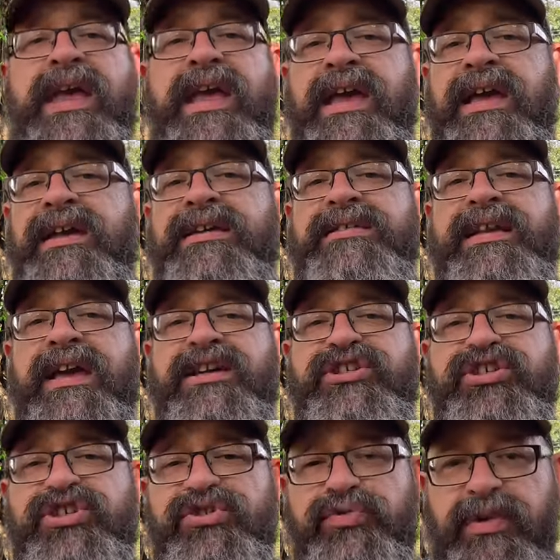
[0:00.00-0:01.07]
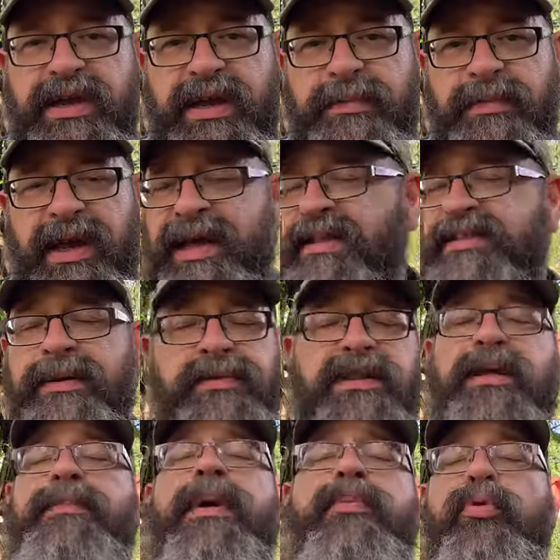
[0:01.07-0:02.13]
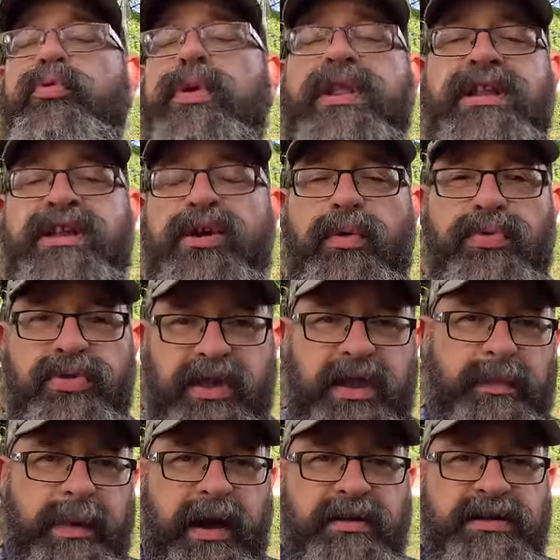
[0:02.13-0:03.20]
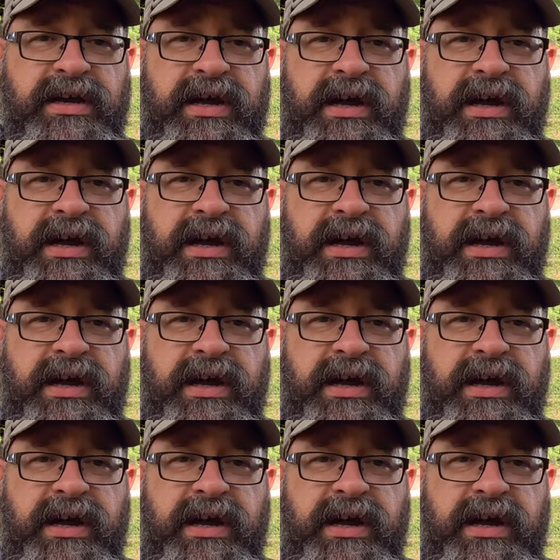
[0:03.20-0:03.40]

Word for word: is extreme and something that people really don't think about.